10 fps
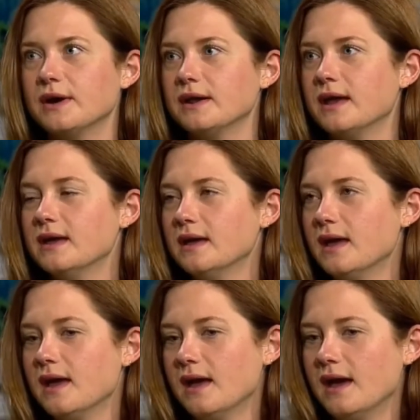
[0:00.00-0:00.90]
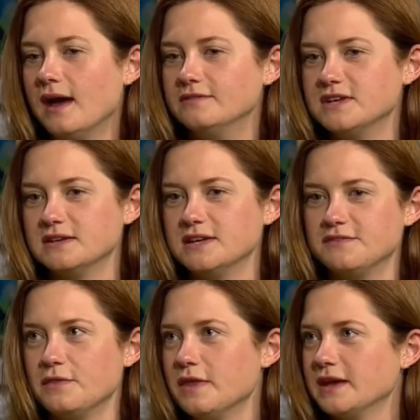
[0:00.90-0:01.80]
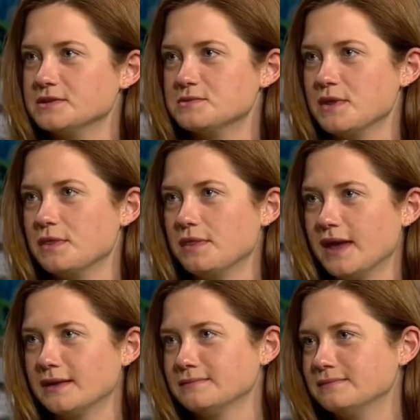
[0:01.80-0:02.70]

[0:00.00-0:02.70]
and I've done different things with like